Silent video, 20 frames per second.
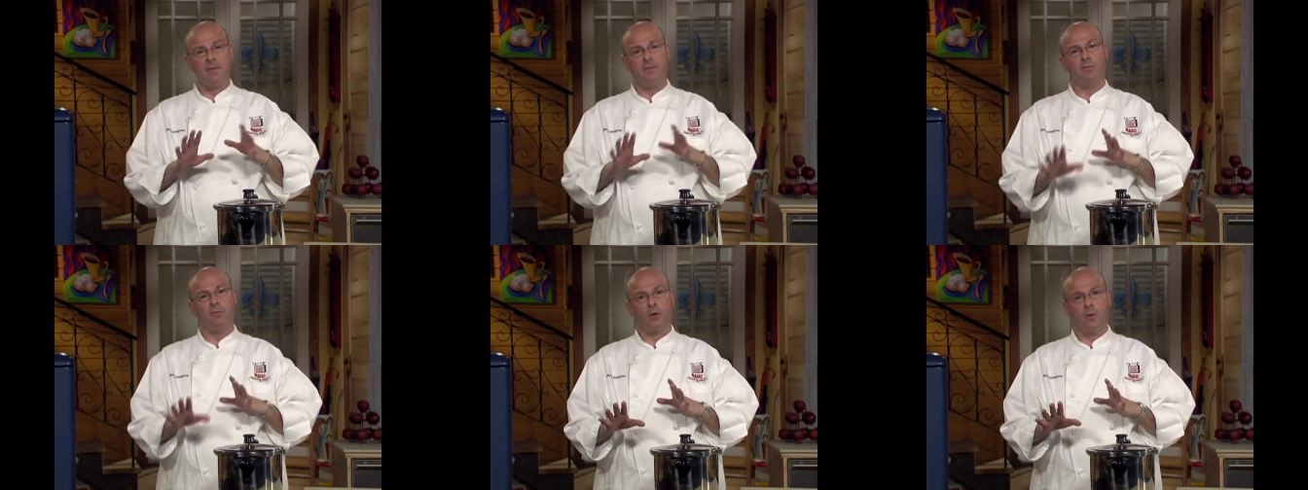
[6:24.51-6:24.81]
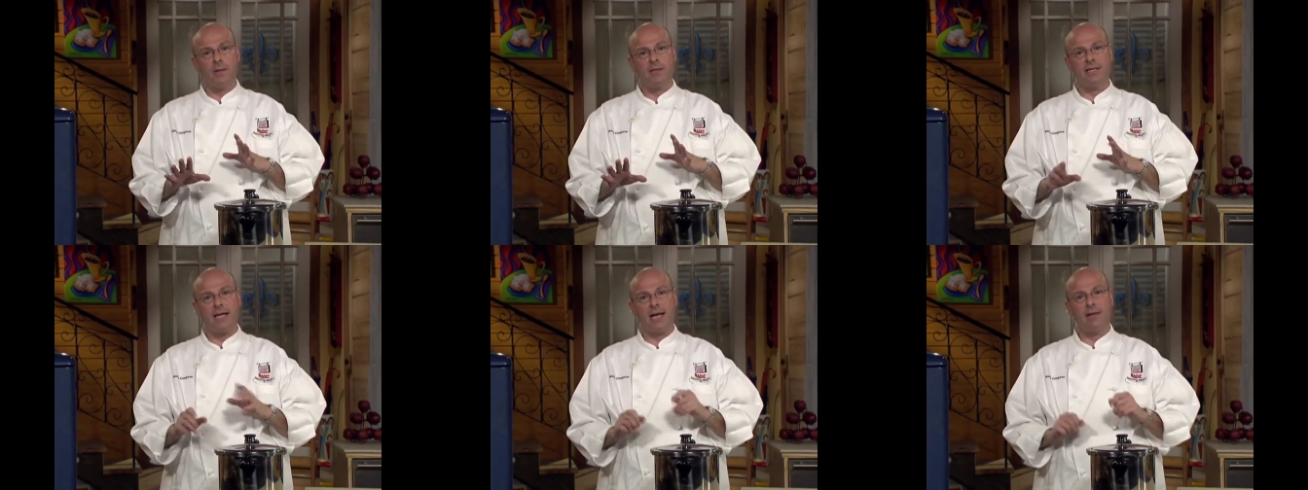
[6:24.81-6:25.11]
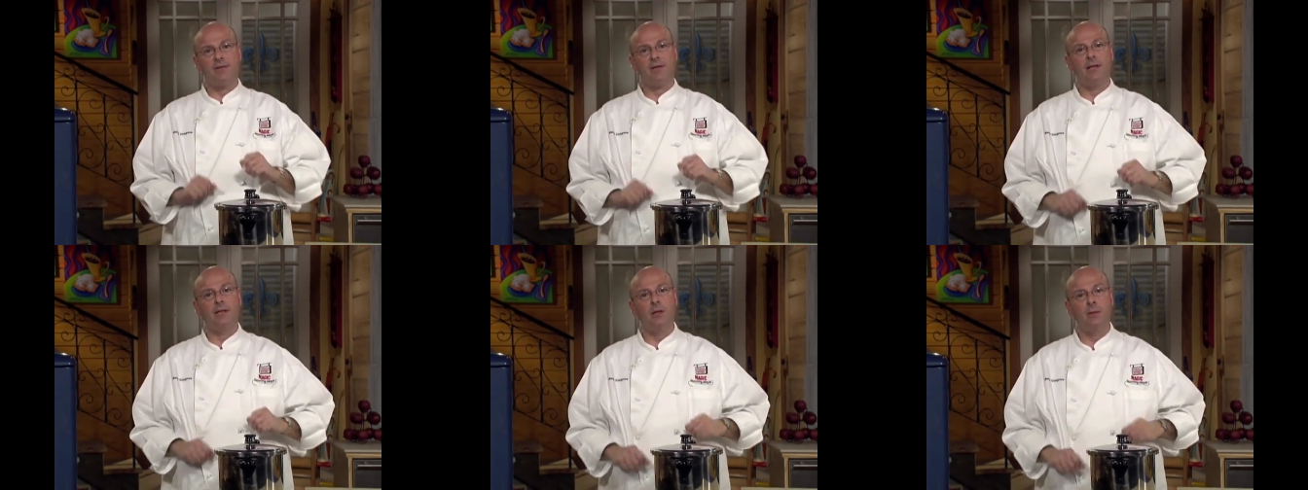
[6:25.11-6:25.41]
before we
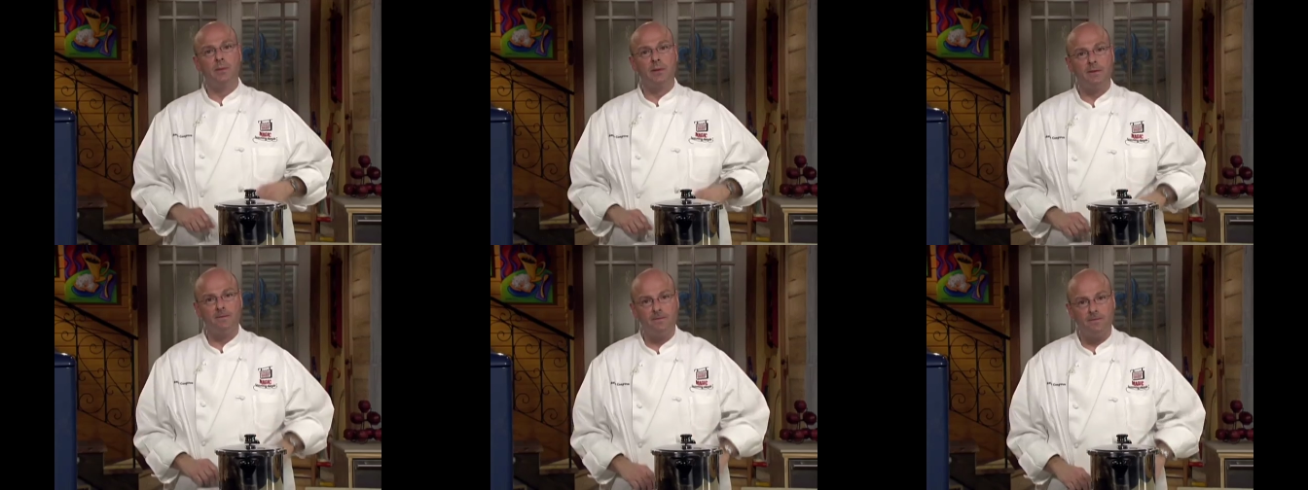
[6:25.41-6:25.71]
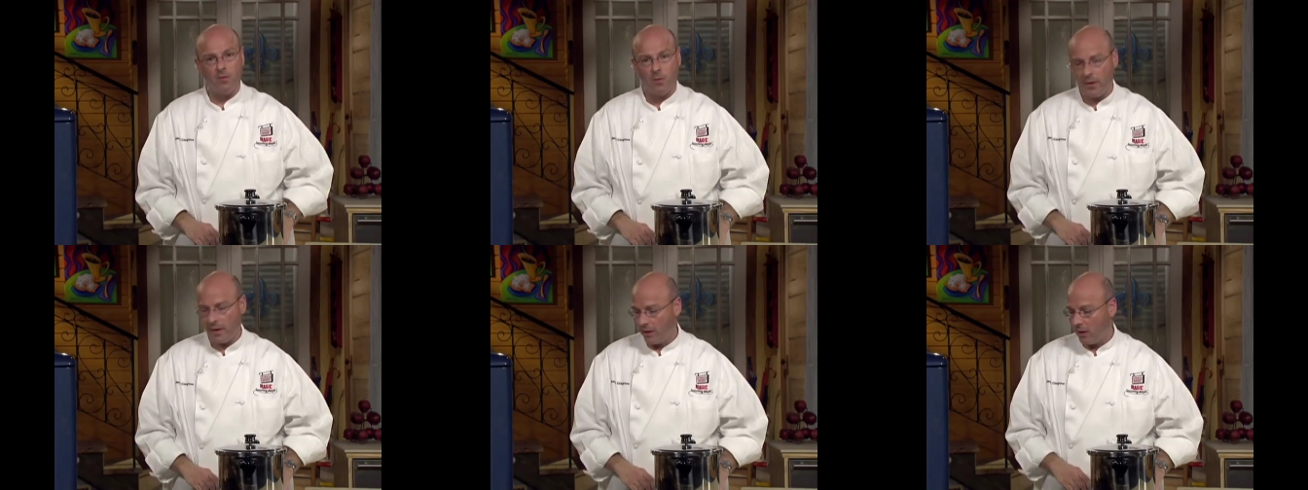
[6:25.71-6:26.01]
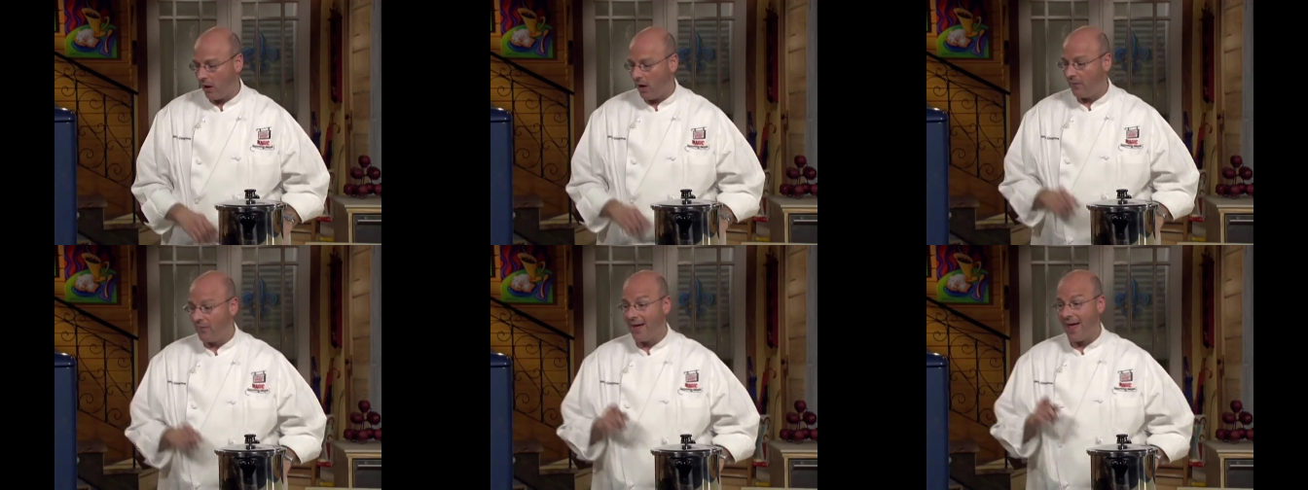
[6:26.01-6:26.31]
take the aluminum
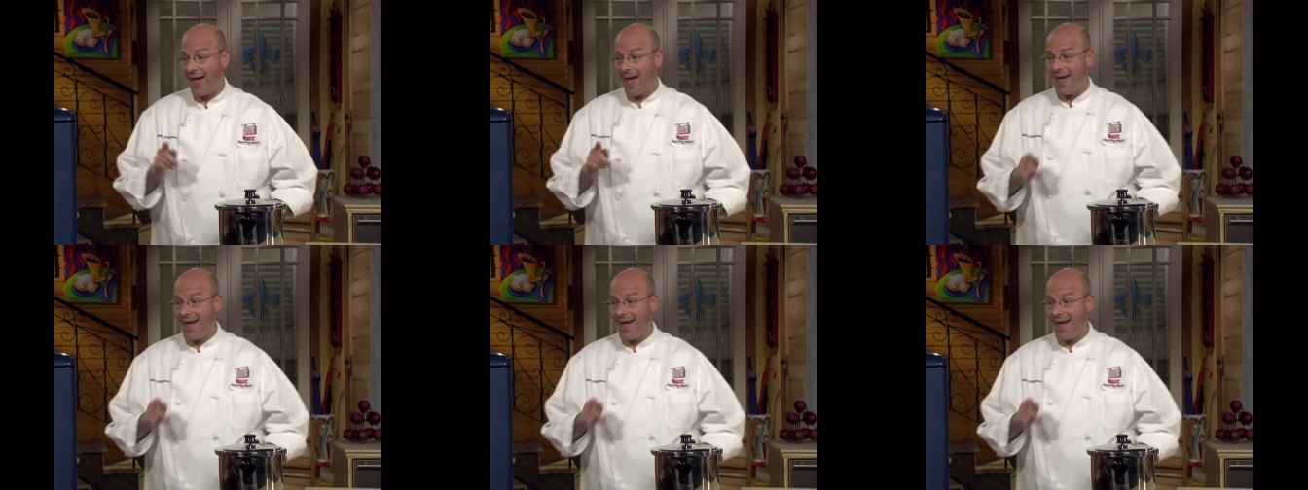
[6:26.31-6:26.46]
foil off.